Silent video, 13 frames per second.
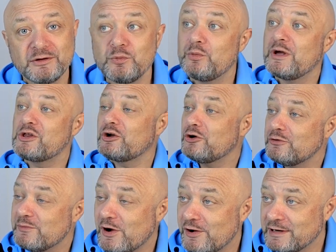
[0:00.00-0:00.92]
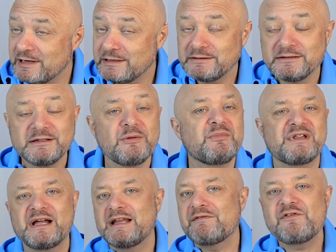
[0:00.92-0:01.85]
wish her good morning,
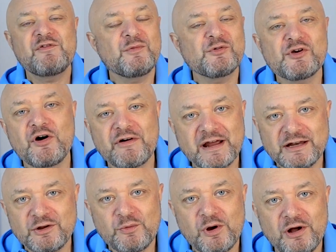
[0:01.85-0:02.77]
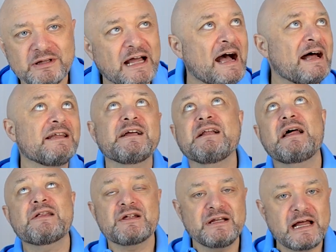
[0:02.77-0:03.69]
pretend everything was all right in the world, act the
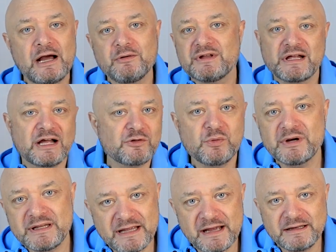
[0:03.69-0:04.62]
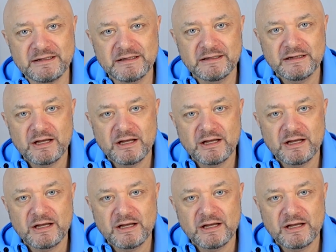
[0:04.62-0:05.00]
class clown, because that's what I did.